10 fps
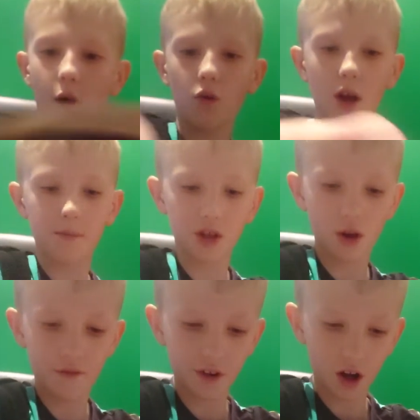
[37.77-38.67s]
the World Cup
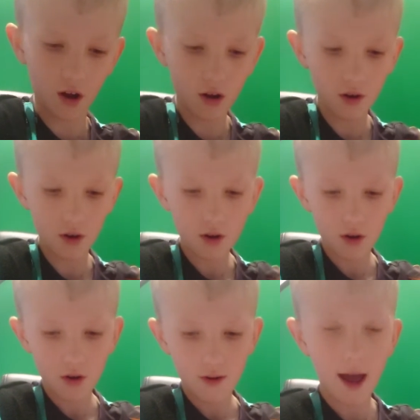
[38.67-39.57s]
so far,
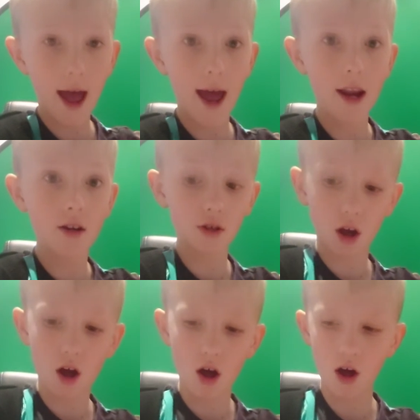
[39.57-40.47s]
and
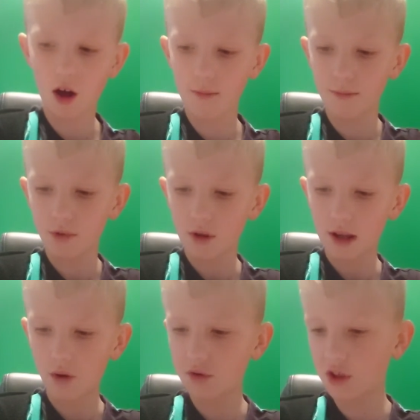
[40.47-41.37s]
um,
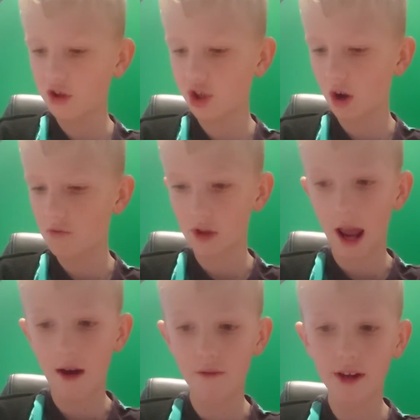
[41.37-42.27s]
it also shows
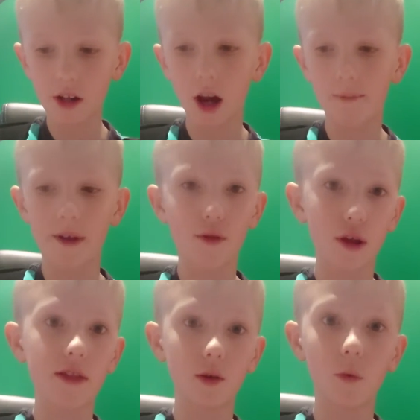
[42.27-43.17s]
every club that's
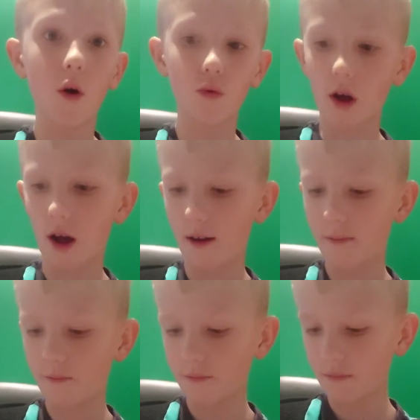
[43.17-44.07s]
in the World Cup,
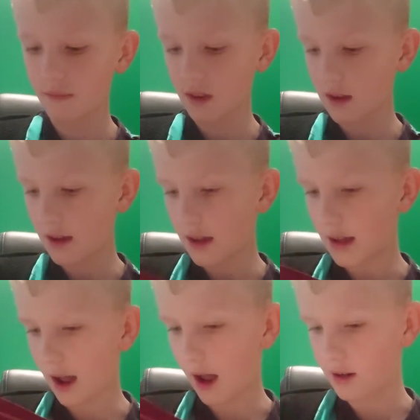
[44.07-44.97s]

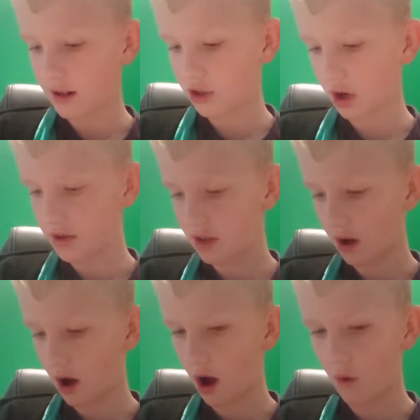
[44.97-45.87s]
and it shows
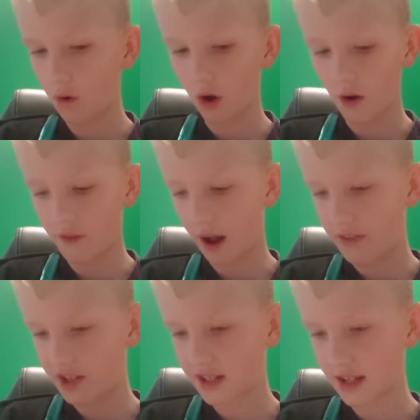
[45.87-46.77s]
a whole lot of
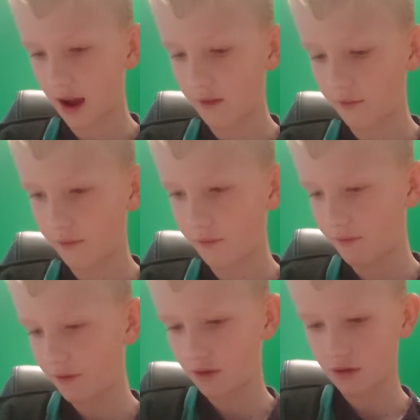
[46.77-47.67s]
other stuff.
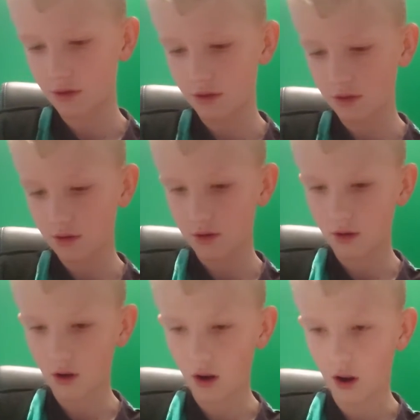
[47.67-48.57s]

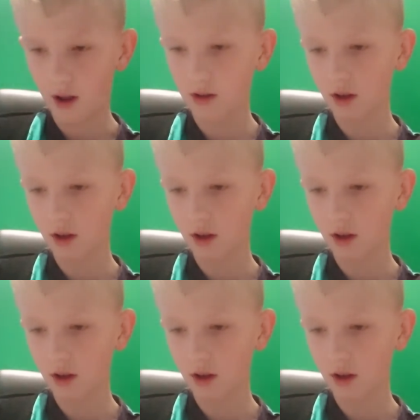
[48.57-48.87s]
Like